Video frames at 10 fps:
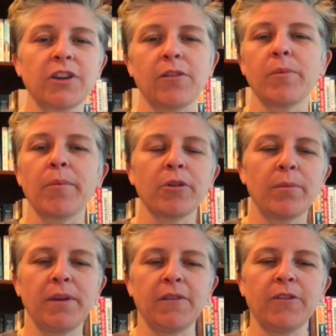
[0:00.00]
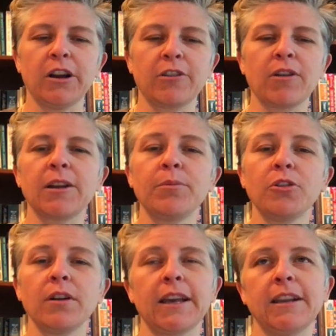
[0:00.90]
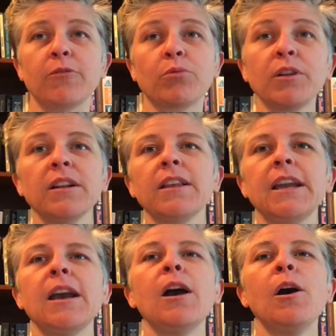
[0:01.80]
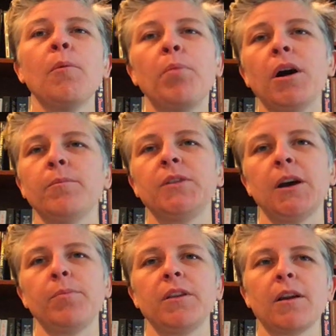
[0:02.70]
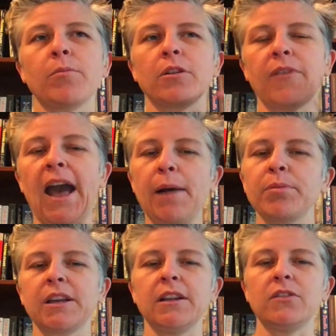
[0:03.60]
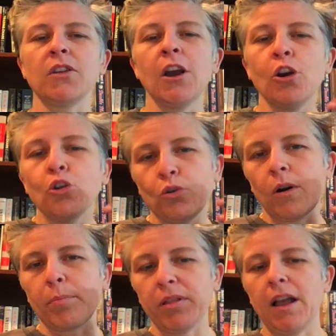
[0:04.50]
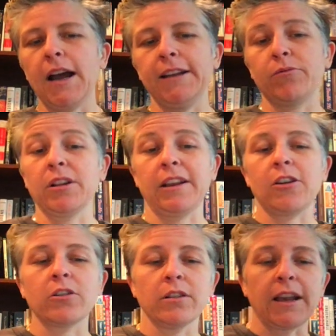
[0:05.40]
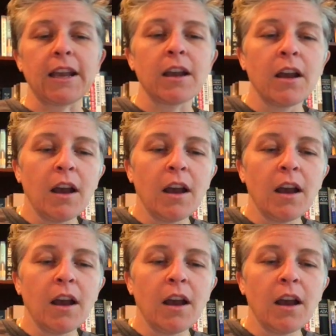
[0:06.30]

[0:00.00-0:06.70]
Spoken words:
I remember it being very credible and it really pumped up the number of applicants who applied really early.